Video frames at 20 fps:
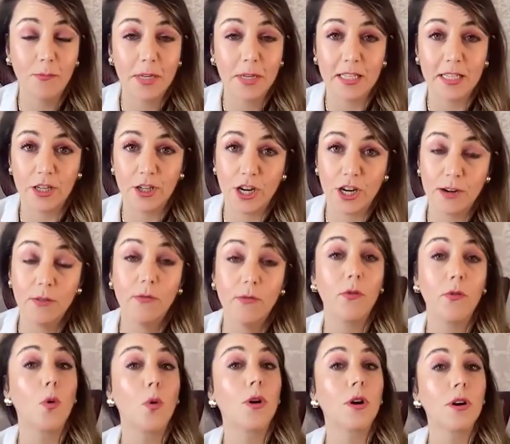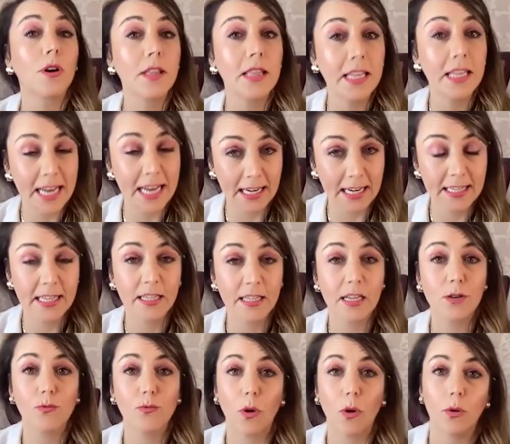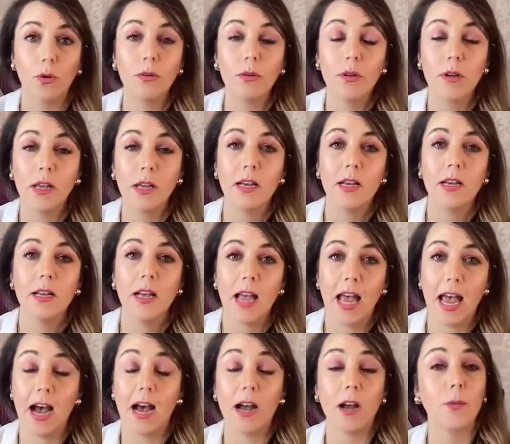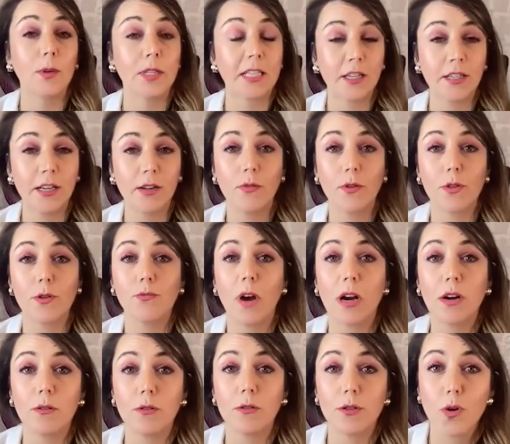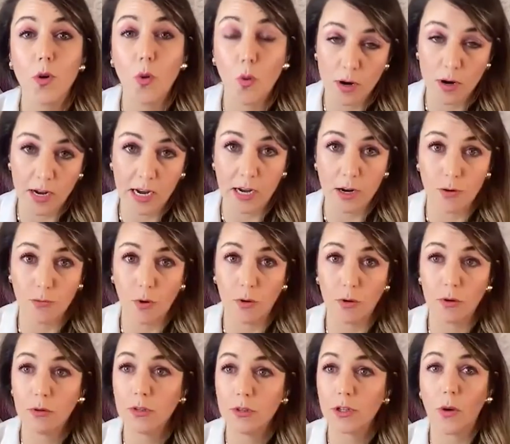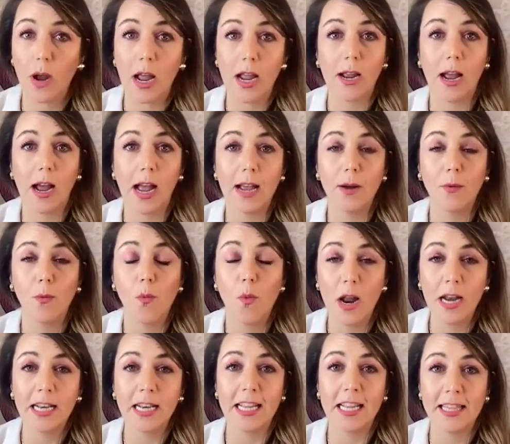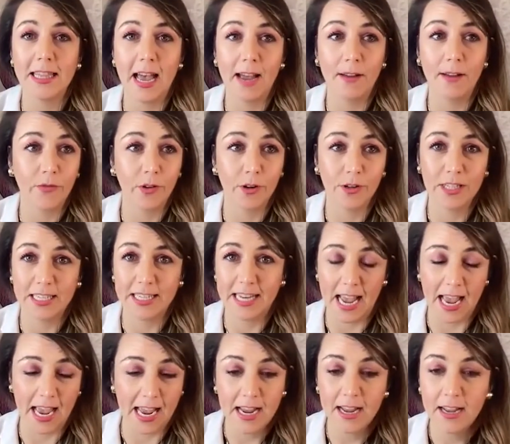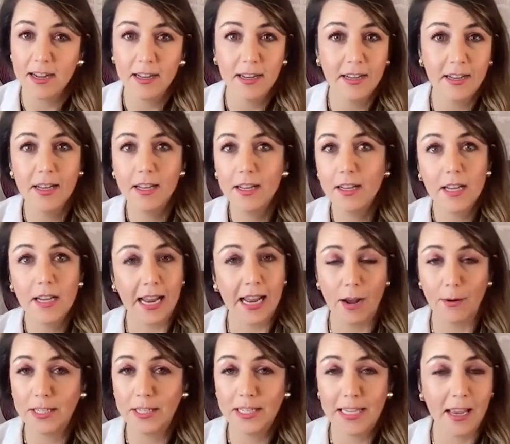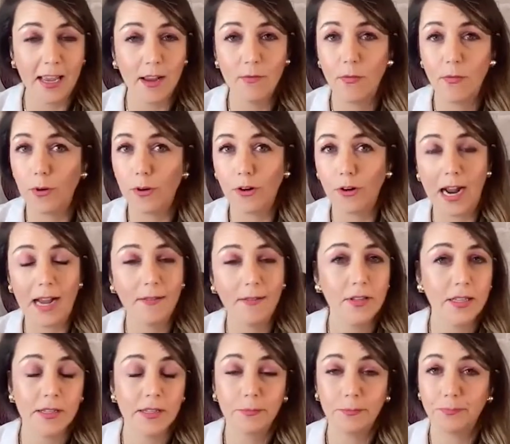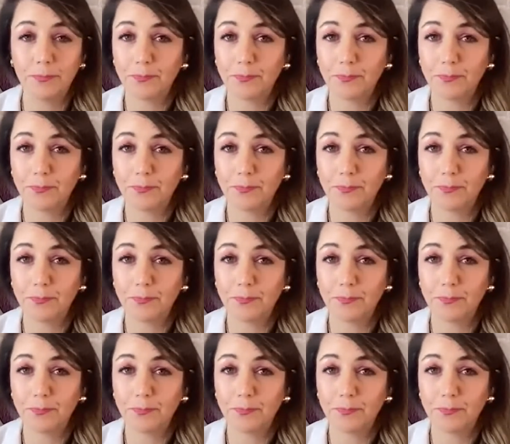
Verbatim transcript: position for the dental assisting role. It was actually for the records coordinating role. So I went in that first day and I was taking photographs